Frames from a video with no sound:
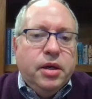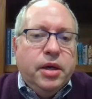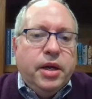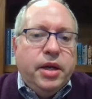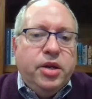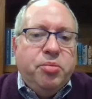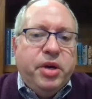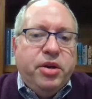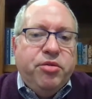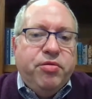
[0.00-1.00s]
an
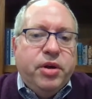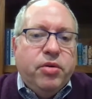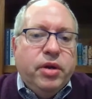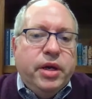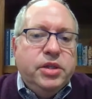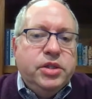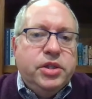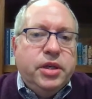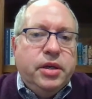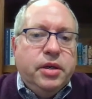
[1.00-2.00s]
independent federal
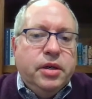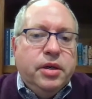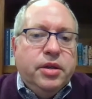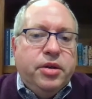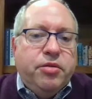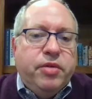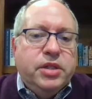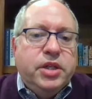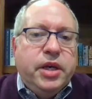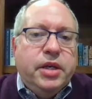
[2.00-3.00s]
agency that
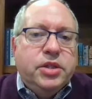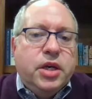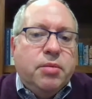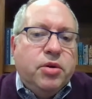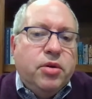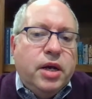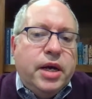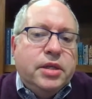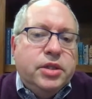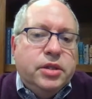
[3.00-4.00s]
investigates chemical
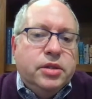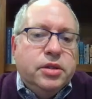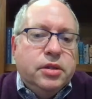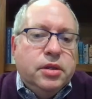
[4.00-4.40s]
accidents,